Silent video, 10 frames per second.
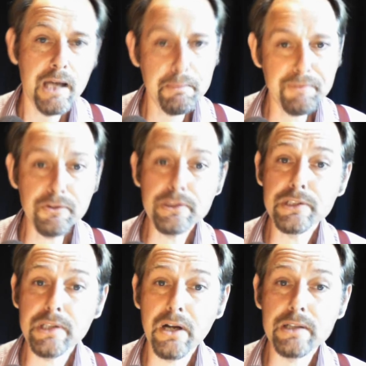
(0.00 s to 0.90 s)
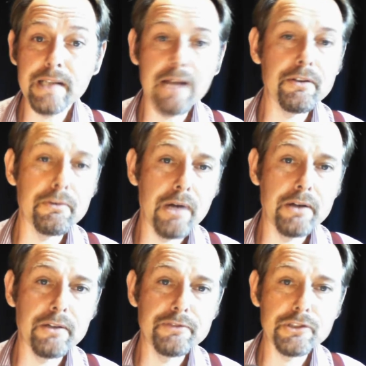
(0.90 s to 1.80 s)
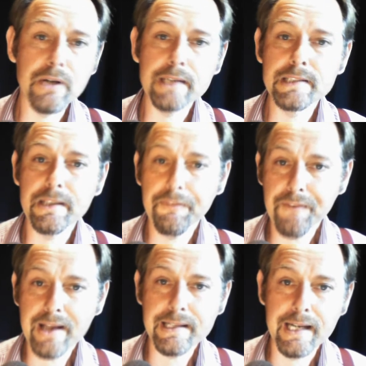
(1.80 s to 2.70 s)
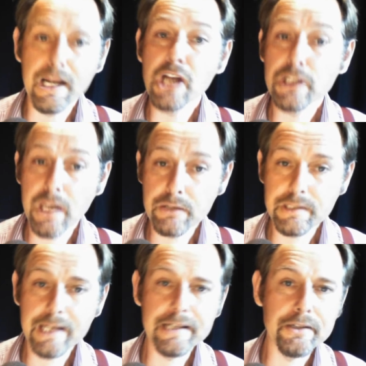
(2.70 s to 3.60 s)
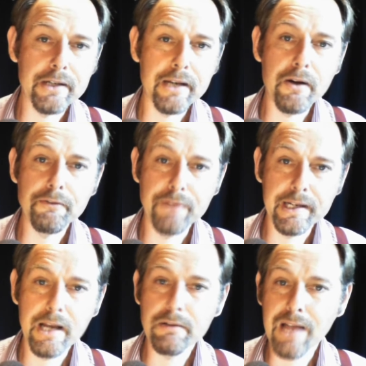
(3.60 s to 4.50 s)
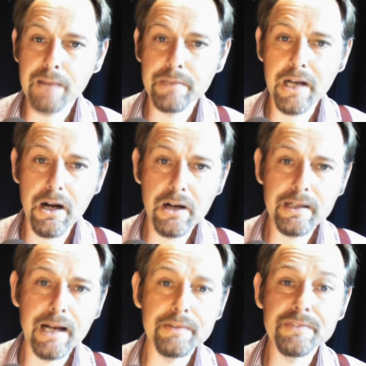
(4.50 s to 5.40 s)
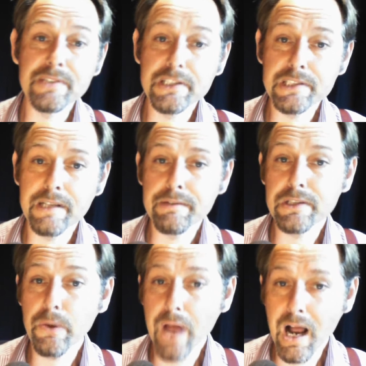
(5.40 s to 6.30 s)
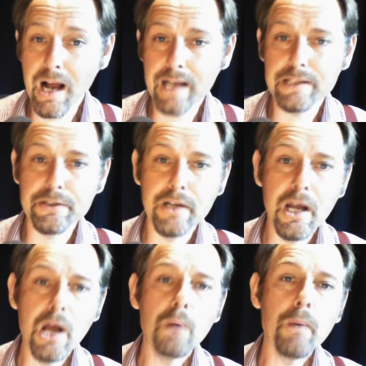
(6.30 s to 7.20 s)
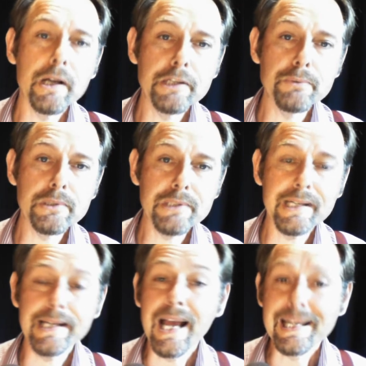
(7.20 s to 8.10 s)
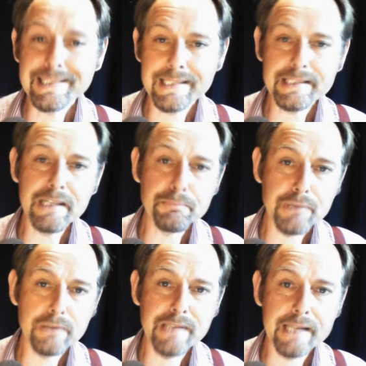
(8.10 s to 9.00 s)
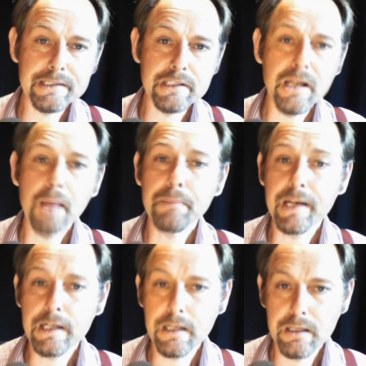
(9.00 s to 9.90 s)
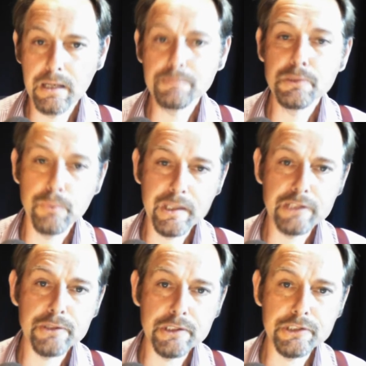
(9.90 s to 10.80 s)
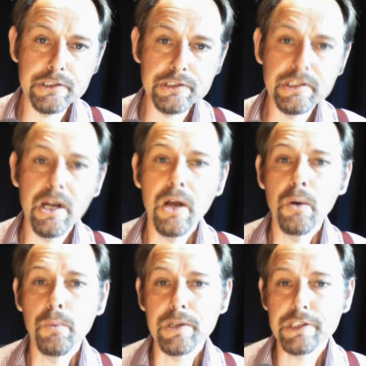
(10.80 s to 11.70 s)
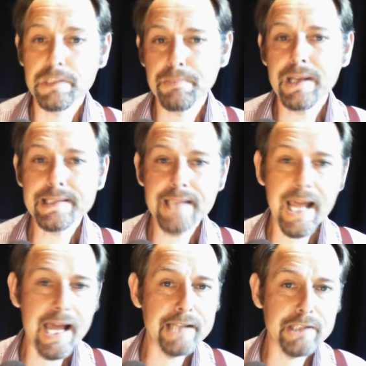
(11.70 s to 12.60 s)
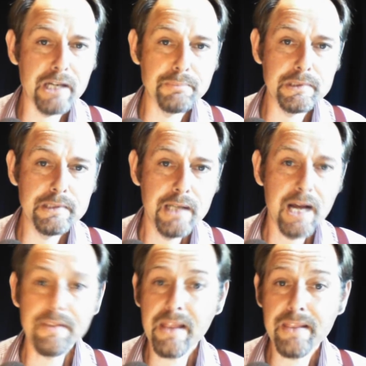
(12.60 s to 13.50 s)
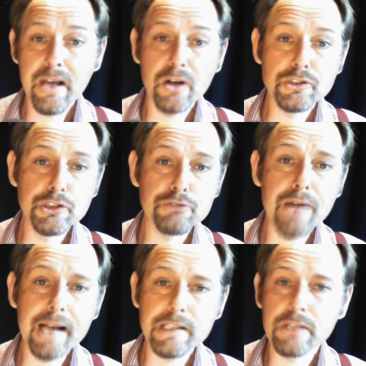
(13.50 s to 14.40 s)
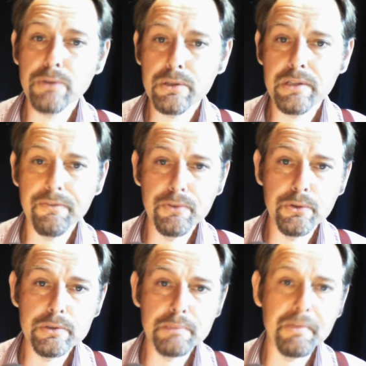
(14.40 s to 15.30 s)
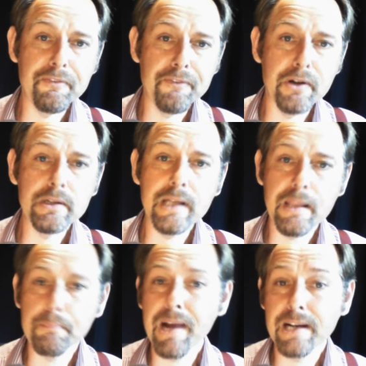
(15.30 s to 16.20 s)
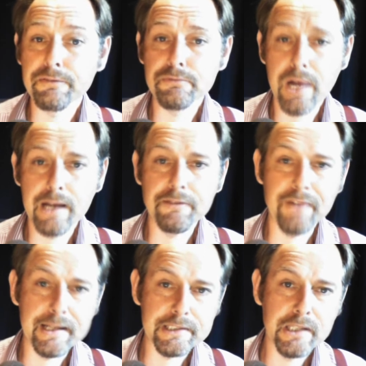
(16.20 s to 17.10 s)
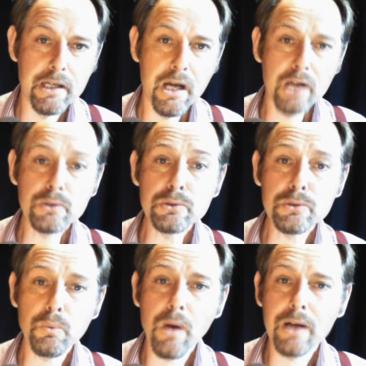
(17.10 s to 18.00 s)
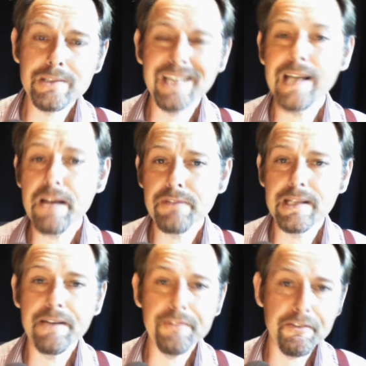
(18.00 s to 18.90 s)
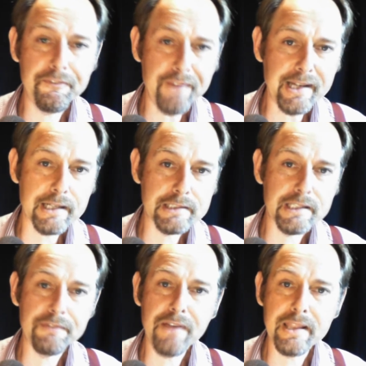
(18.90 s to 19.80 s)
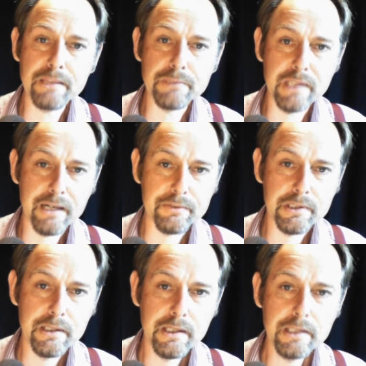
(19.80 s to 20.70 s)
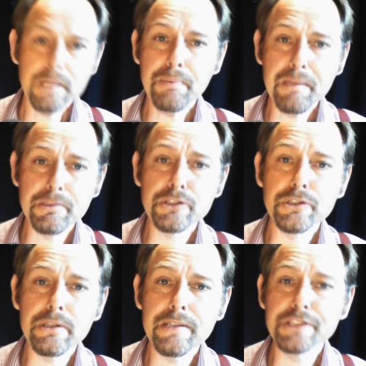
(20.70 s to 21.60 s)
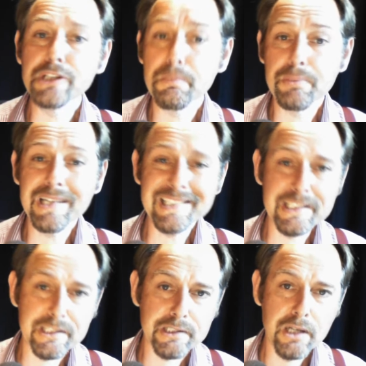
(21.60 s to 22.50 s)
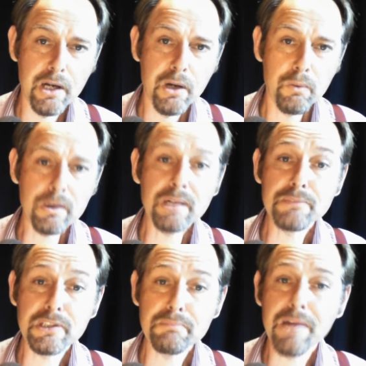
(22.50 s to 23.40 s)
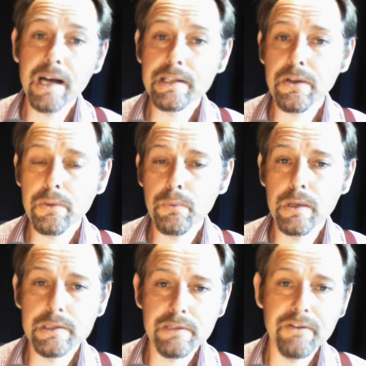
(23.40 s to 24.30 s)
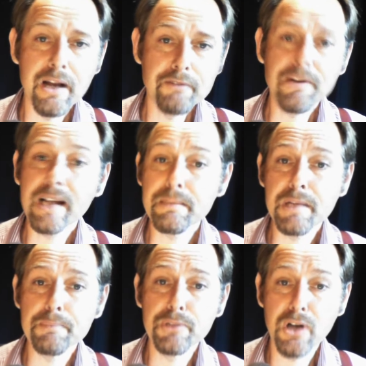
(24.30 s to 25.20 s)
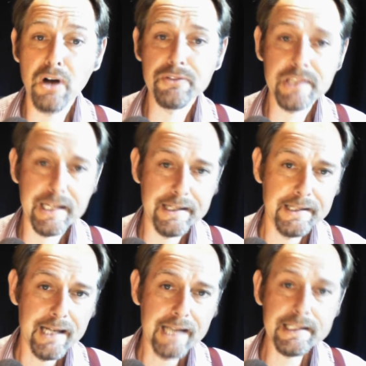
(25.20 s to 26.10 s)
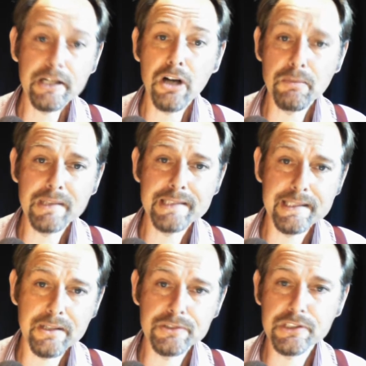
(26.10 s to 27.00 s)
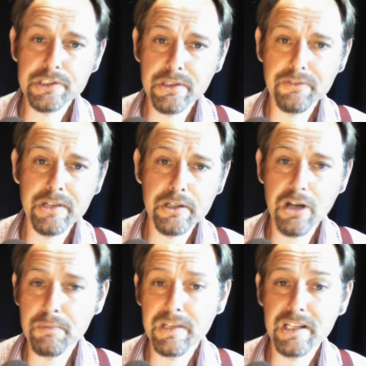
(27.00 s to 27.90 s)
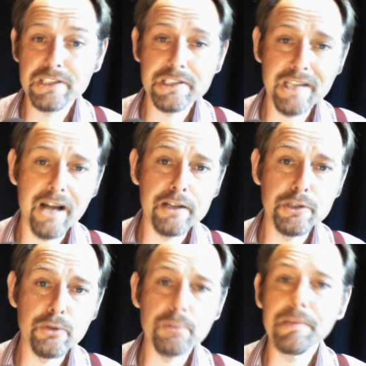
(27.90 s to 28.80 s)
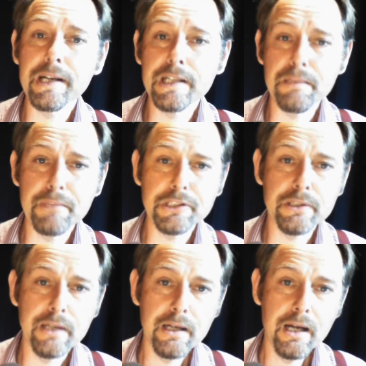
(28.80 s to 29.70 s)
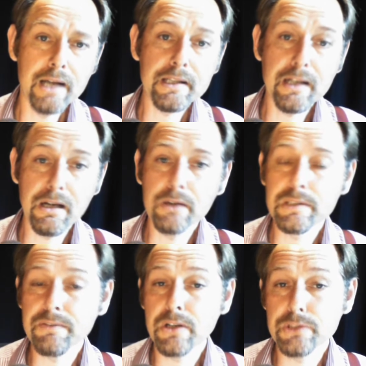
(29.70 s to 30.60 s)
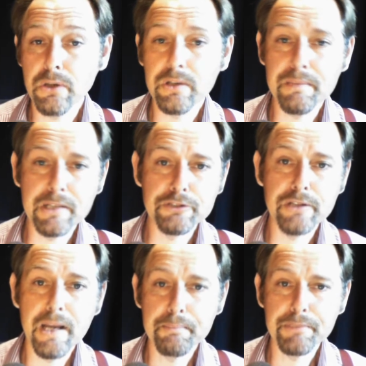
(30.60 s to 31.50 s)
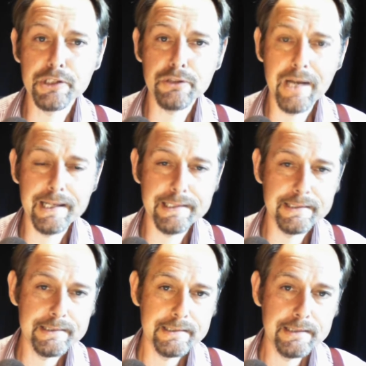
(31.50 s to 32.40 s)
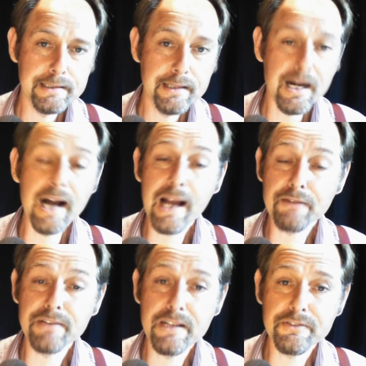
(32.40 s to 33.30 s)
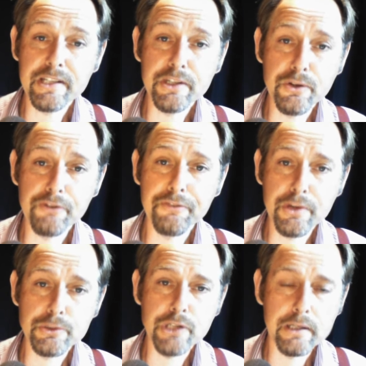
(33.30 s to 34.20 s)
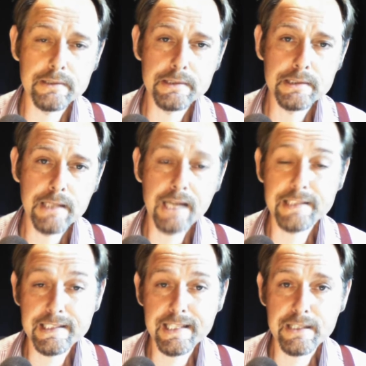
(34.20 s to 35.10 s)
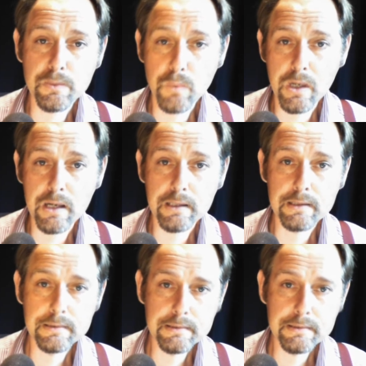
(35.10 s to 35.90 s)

And before you start down the road of trying to defend it, go take a look in our video library archives for the series on Ireland, where you will see sitting protesters being clubbed with truncheons, which splits their heads open, and then they are dragged across the floor to be flung in the back of riot vans, and all the while they never lift a finger to defend themselves. You people are truly duplicitous. What comes to mind are the words of Vladimir Bukovsky as he commented on the Soviet communist-style European Commission at the close of our documentary Betrayed. I have lived in your future, and it didn't work.